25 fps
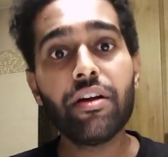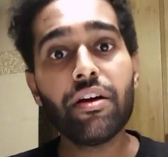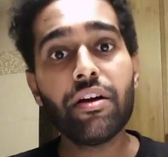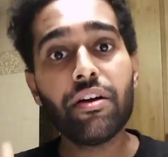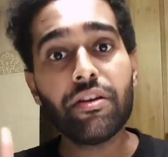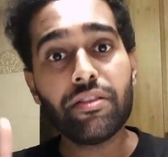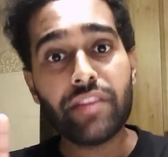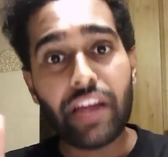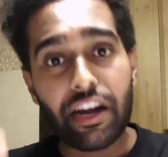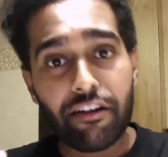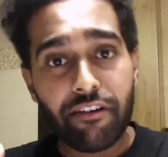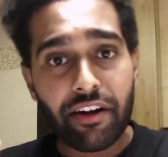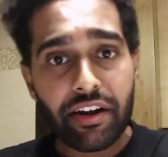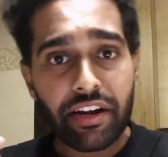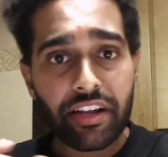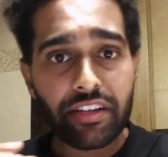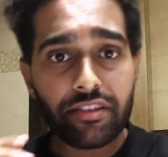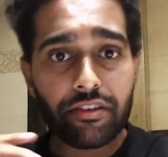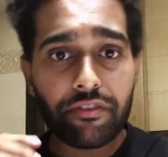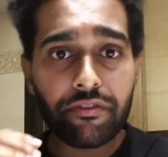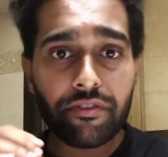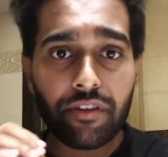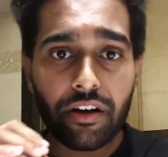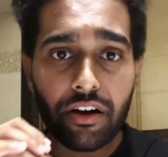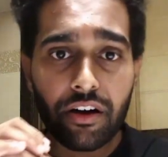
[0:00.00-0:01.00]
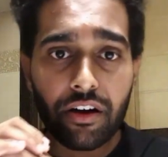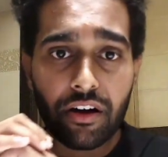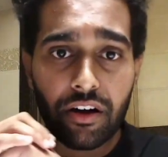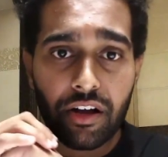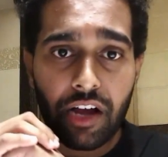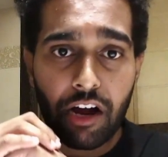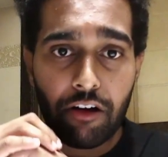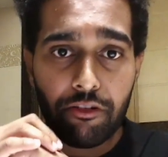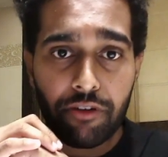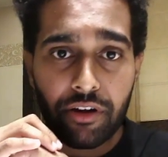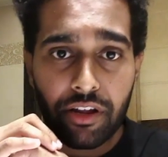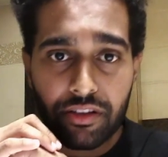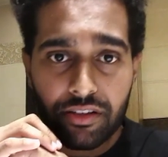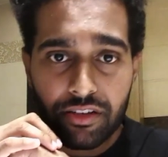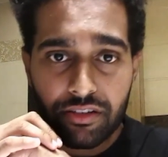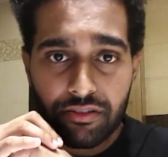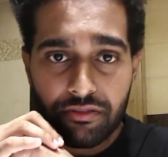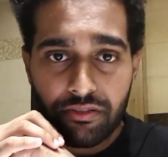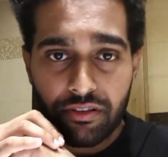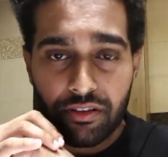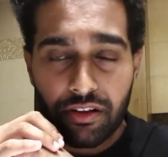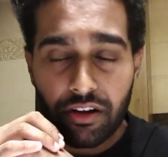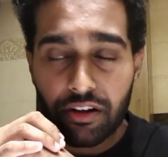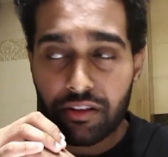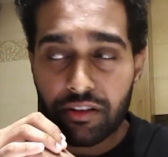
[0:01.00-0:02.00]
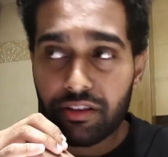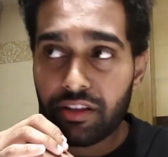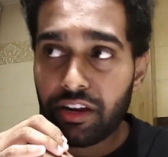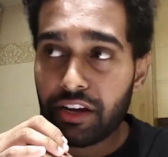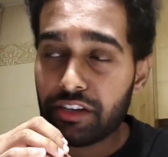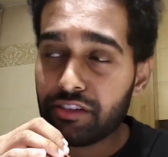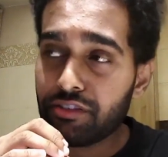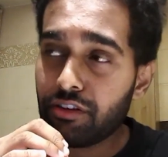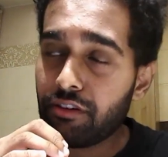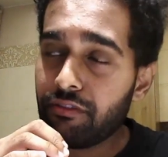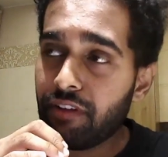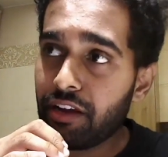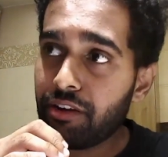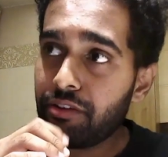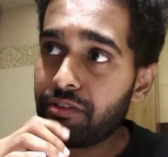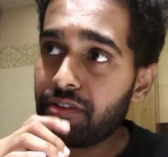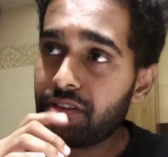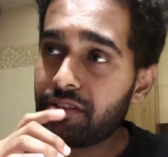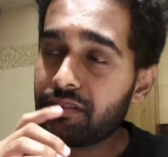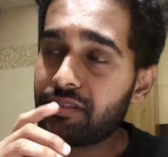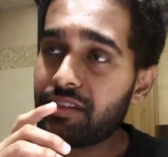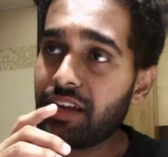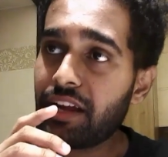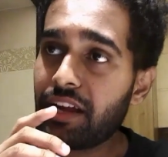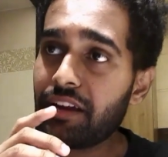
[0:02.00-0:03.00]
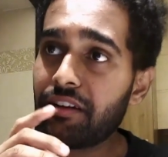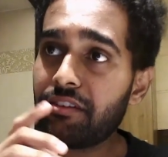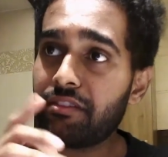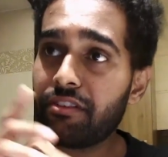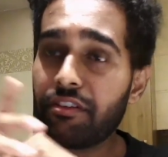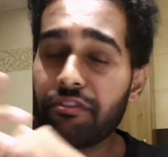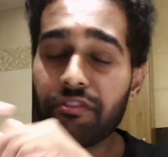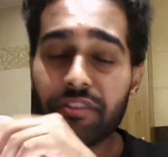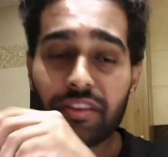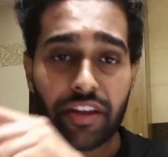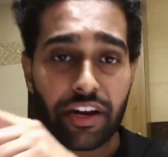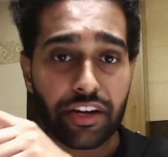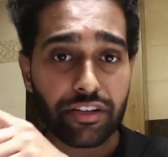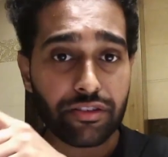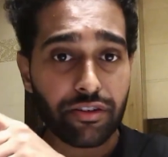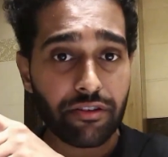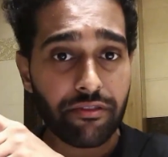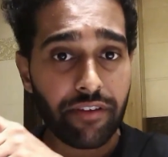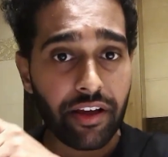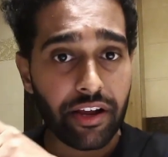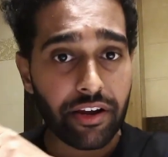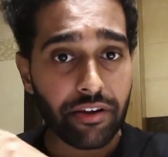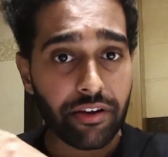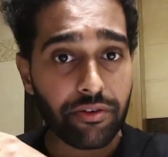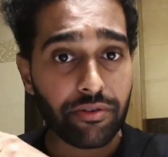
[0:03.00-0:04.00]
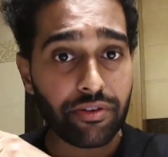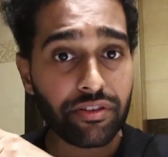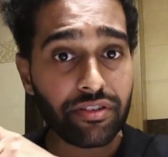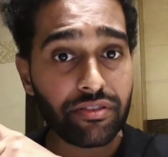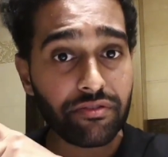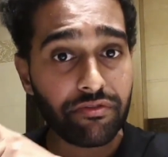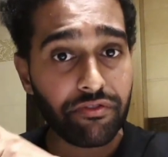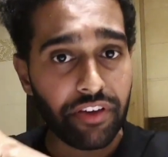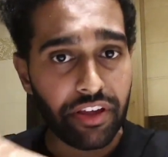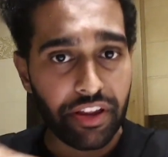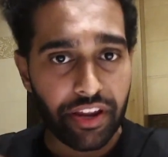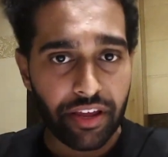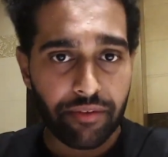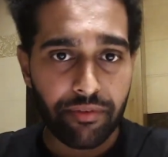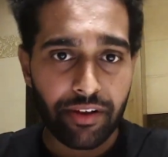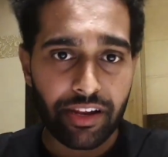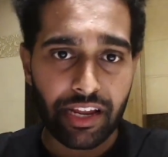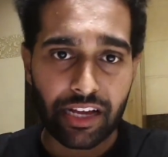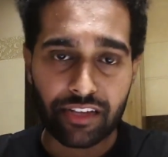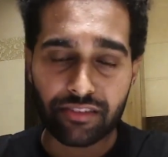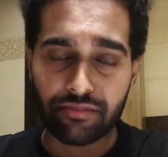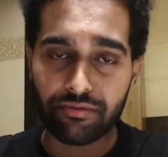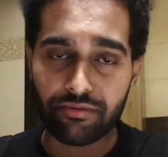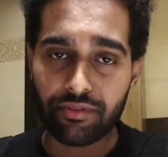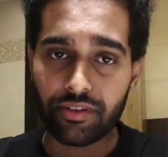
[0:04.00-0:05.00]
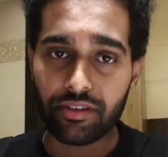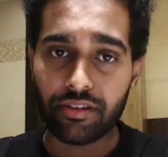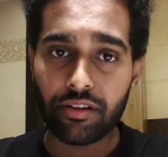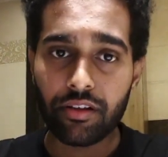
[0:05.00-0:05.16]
The advantage of counting this threshold value is that the threshold value is variable as well.